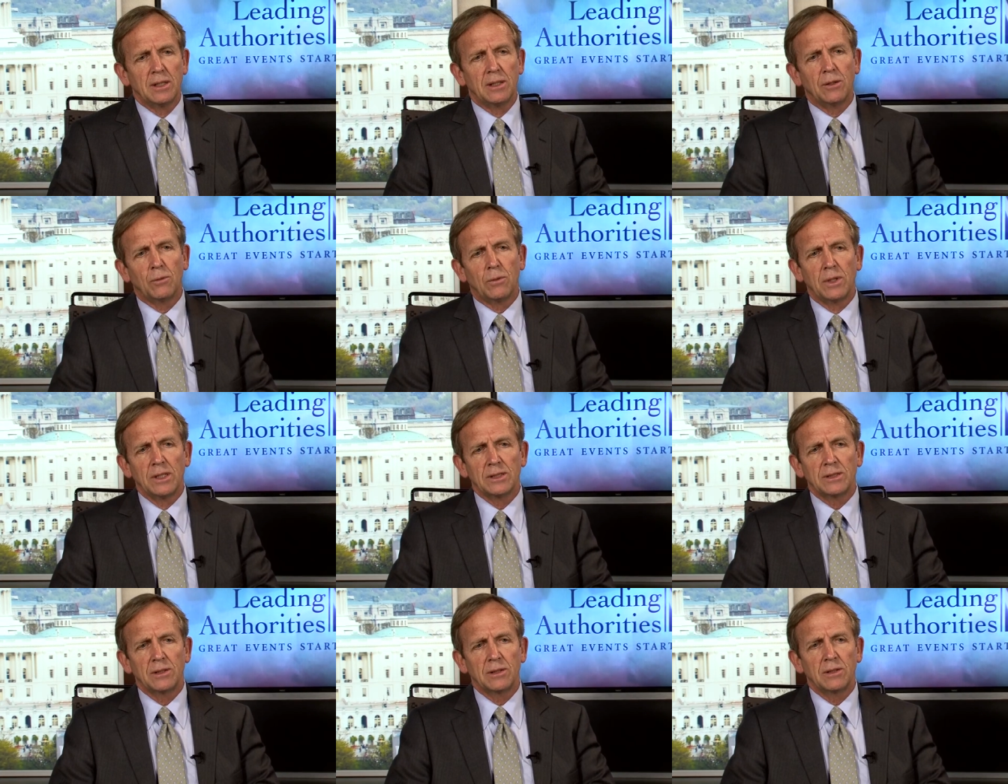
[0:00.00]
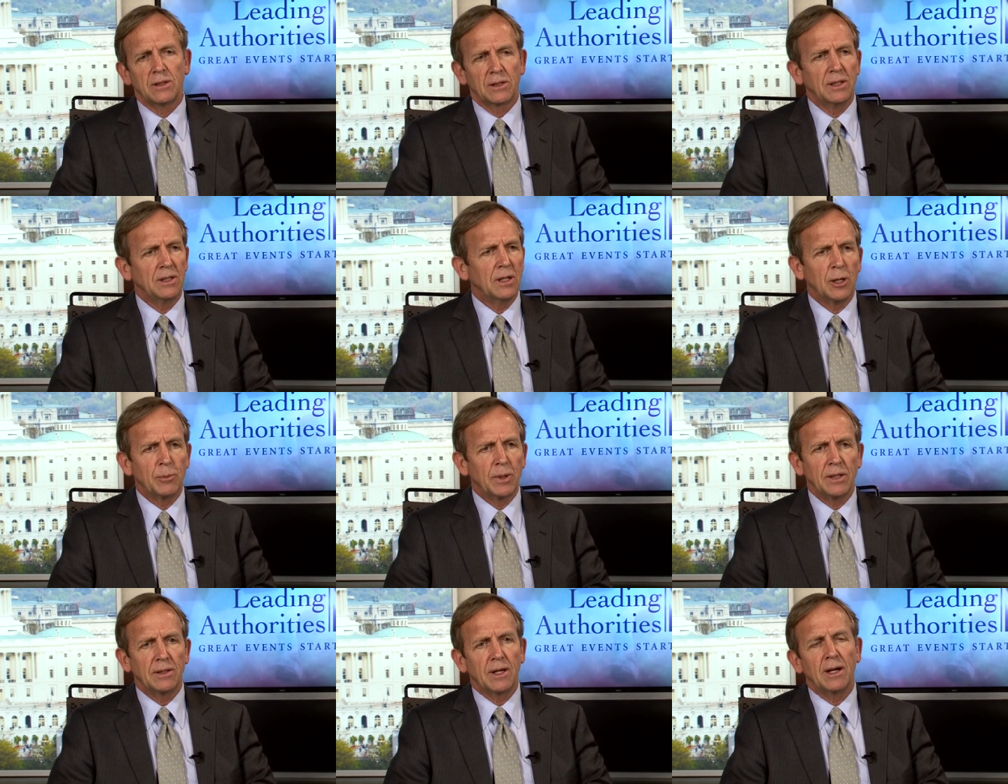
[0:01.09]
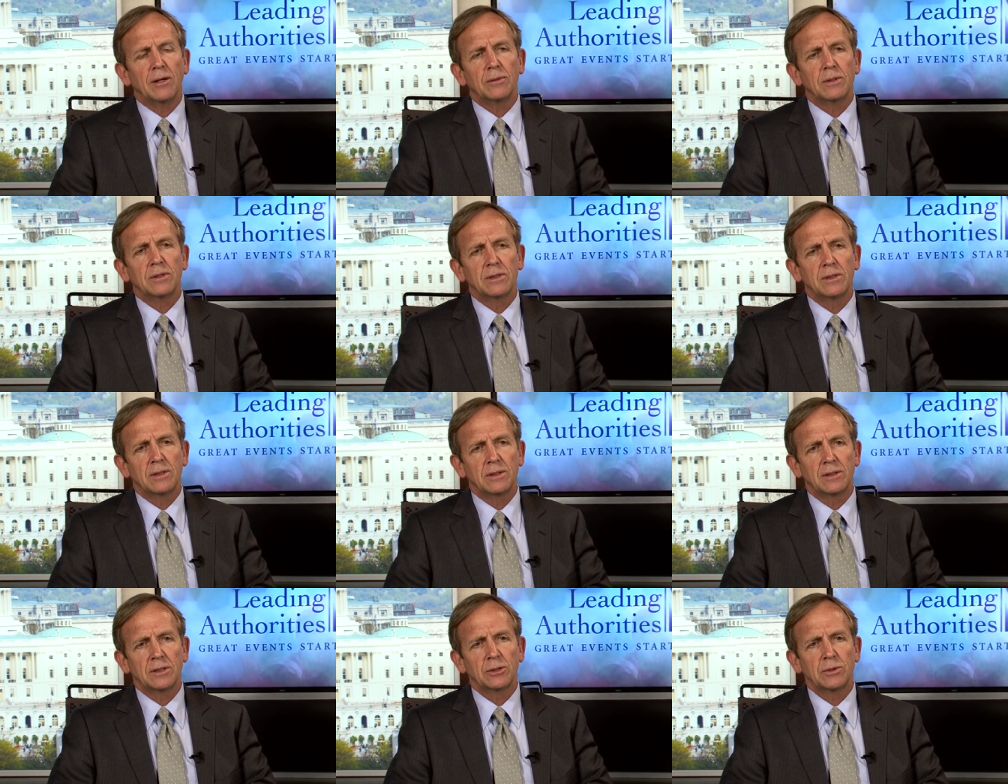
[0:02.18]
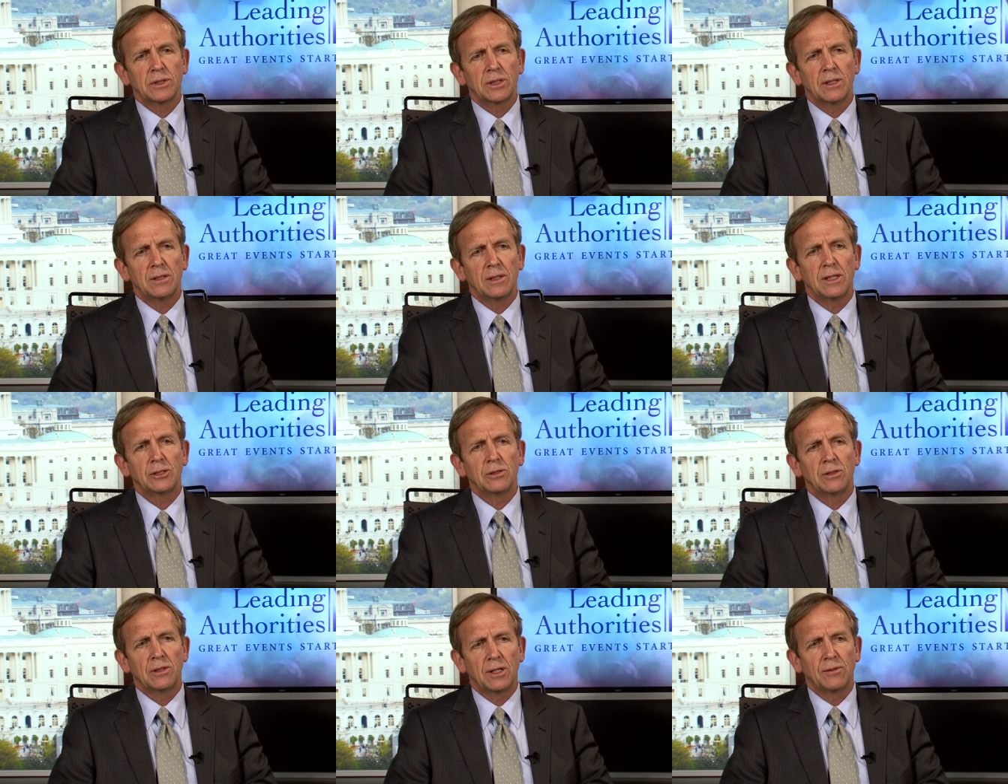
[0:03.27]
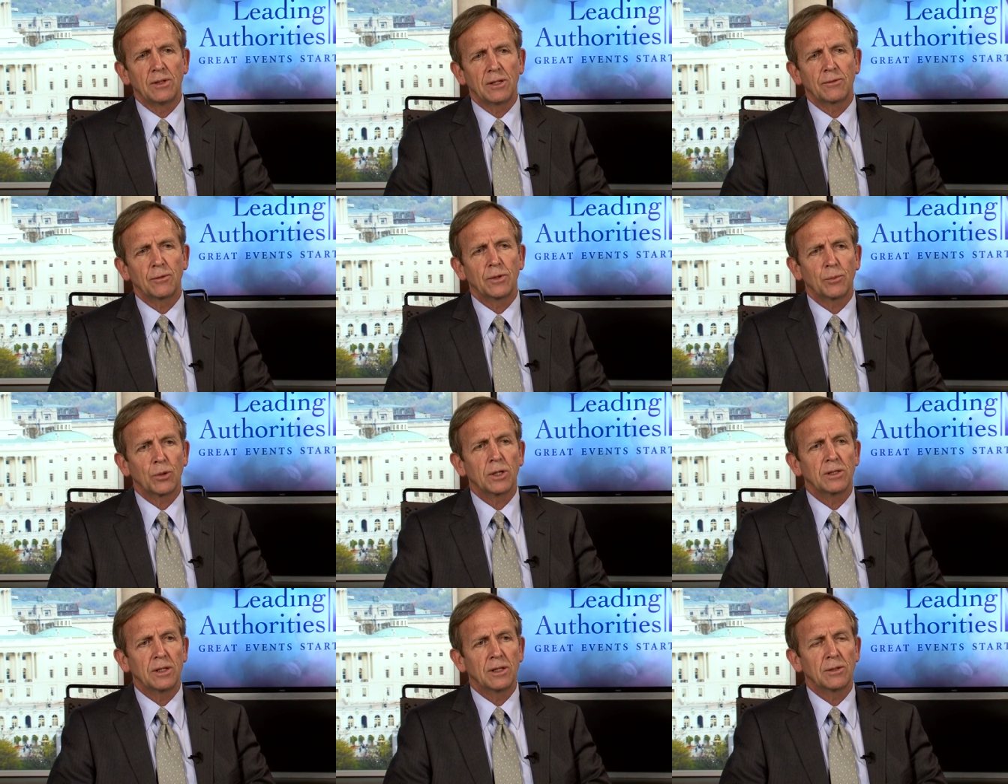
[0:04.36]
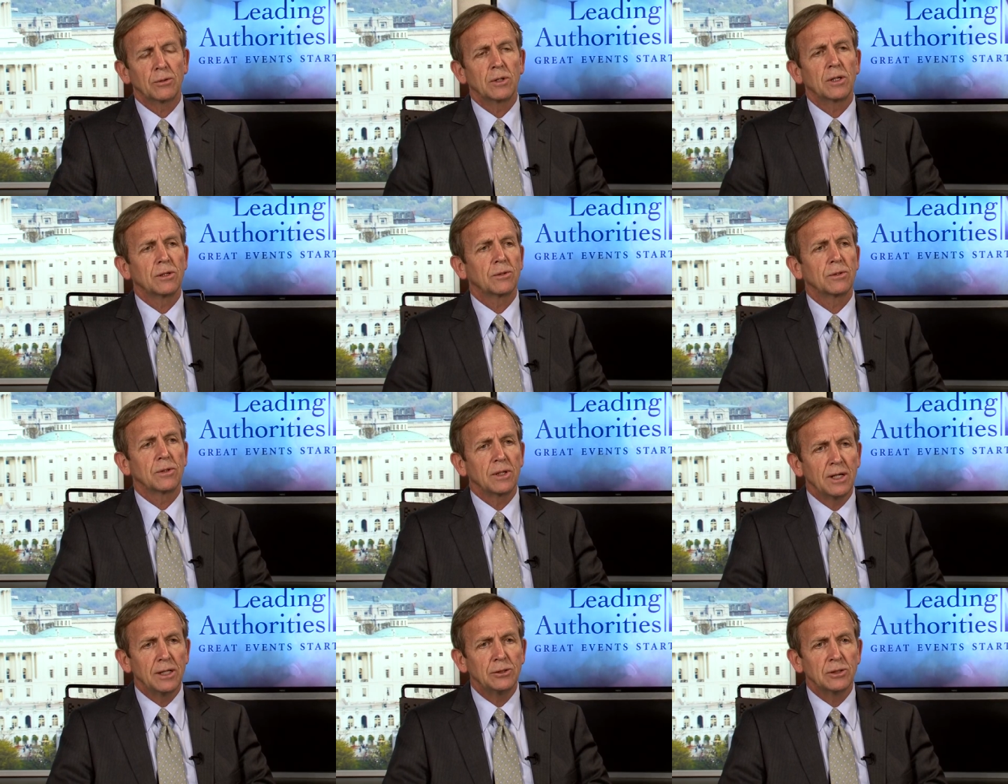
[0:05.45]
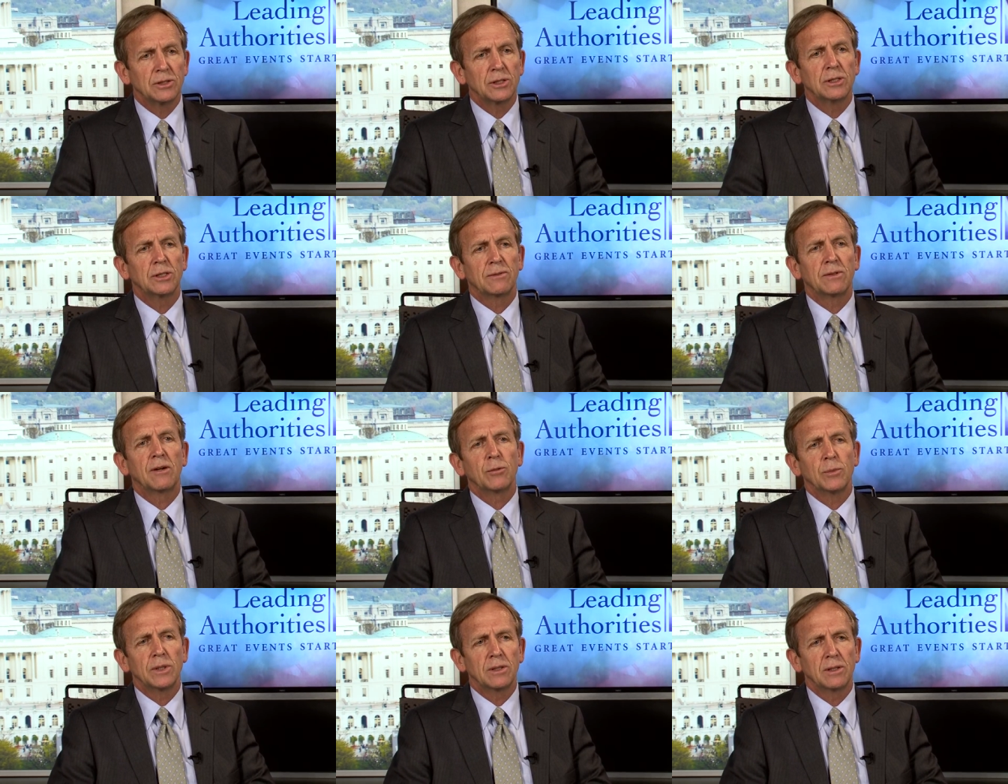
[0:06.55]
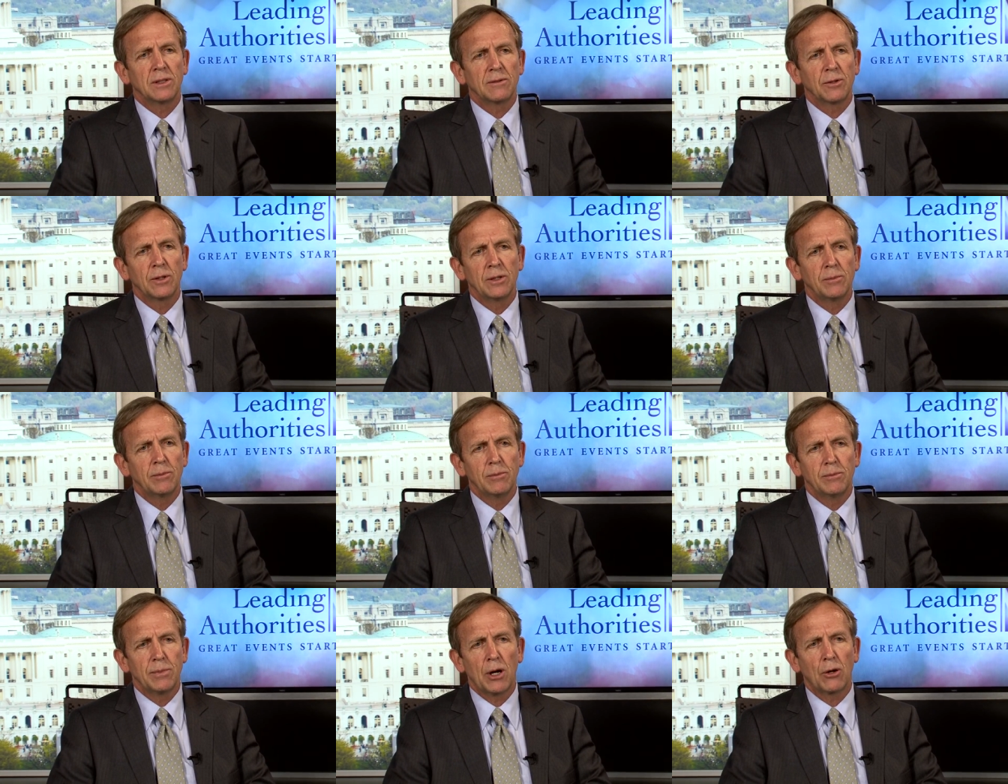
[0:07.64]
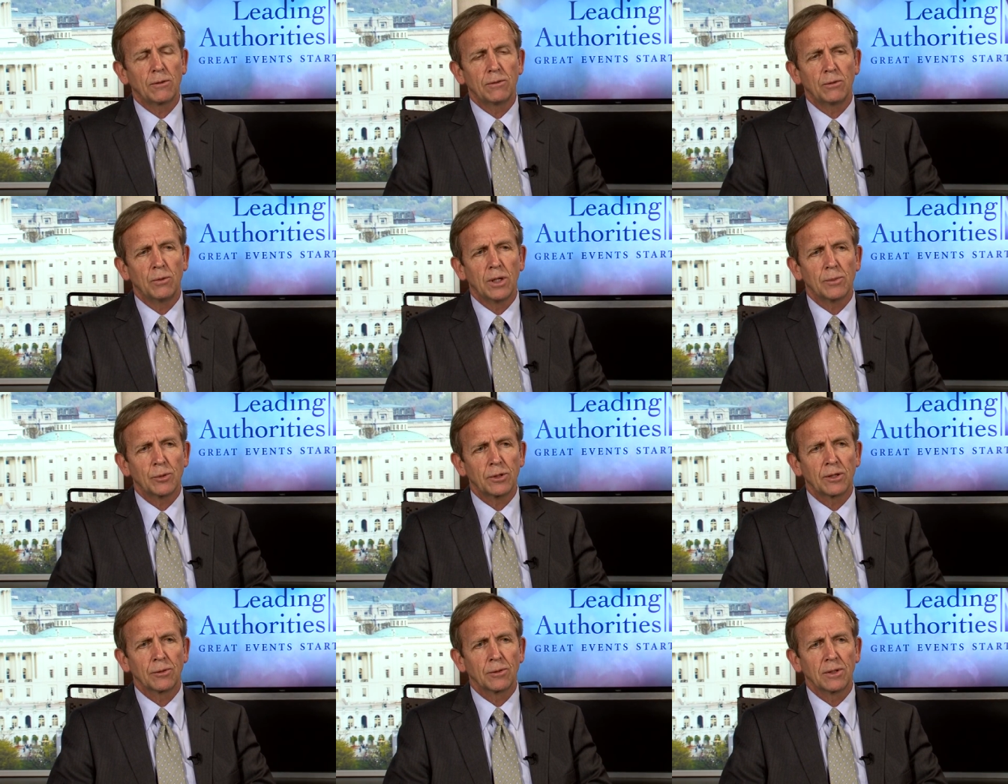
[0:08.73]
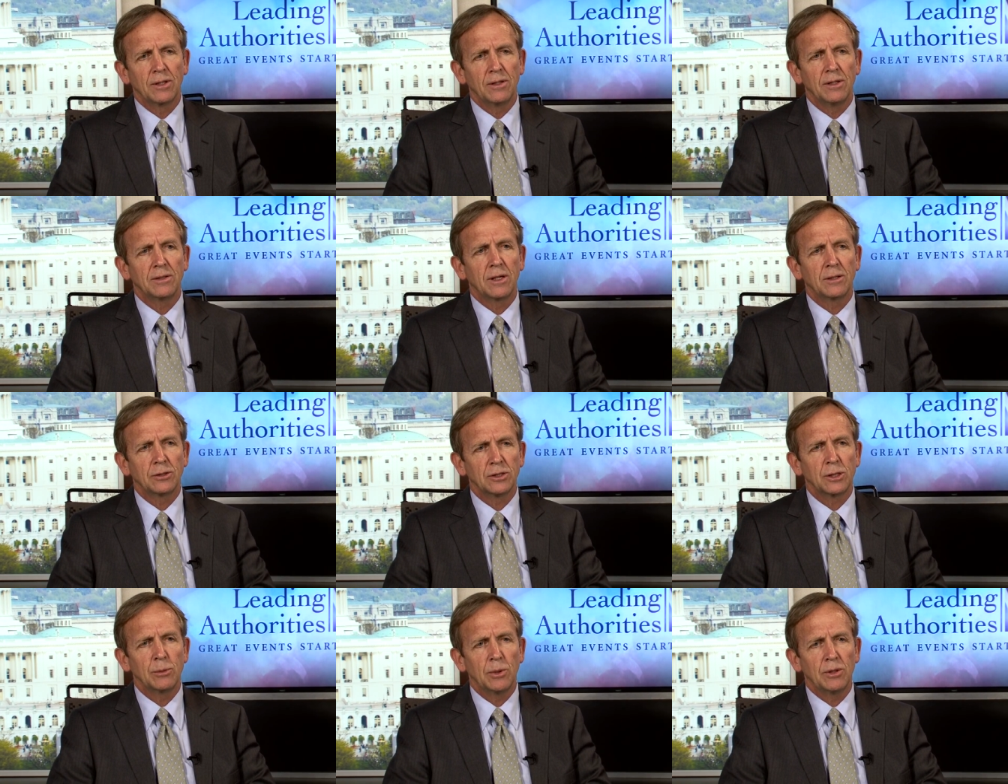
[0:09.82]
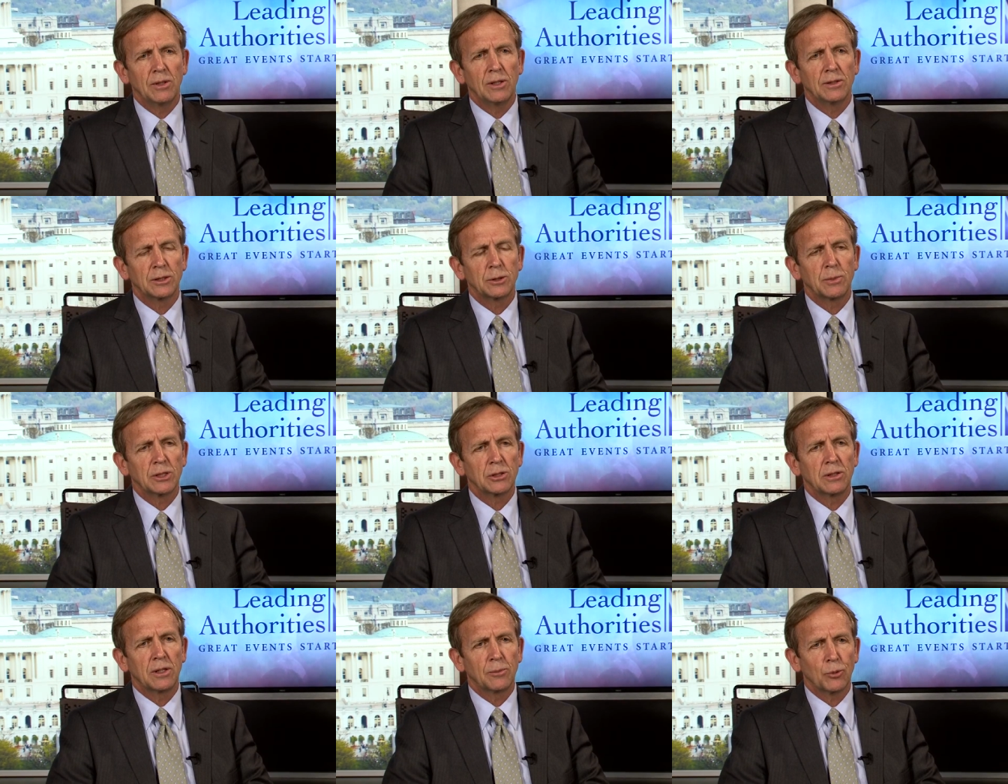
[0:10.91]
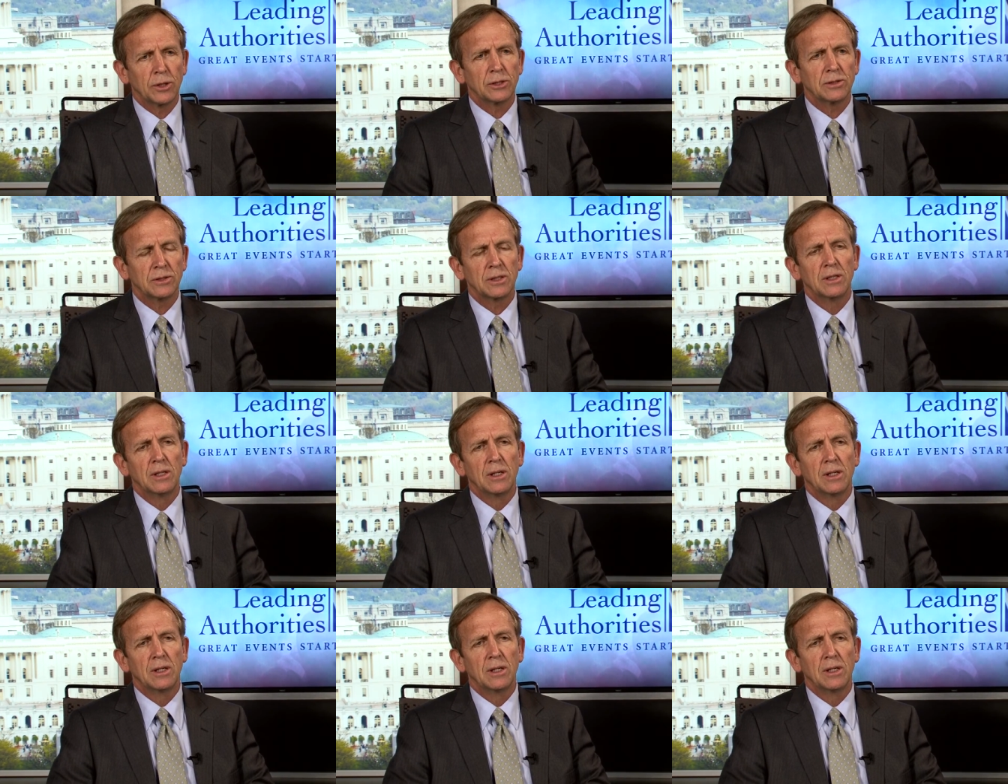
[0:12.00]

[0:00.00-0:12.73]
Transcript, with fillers: Uh, one is that looking up and out. Uh, this was a national level effort that brought together other agencies of government in a very powerful way, particularly the intelligence community and the special operations